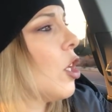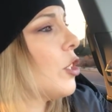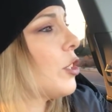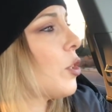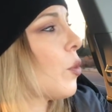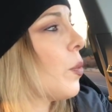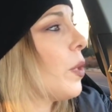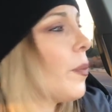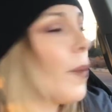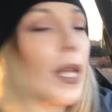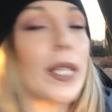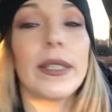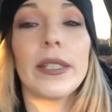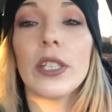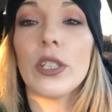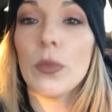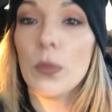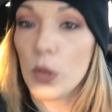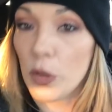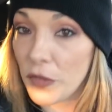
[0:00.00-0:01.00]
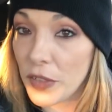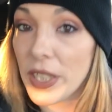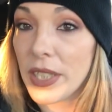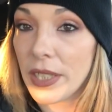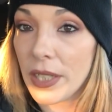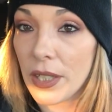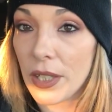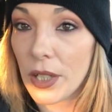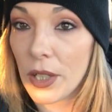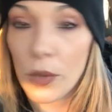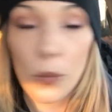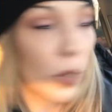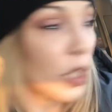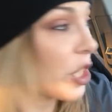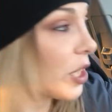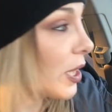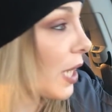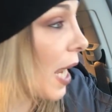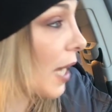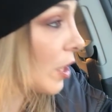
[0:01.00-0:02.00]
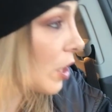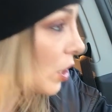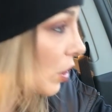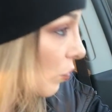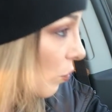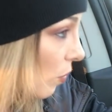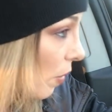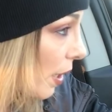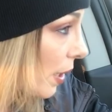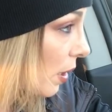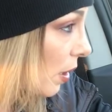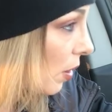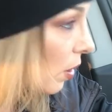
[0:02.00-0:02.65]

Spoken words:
So we went to the movie theater, which is actually right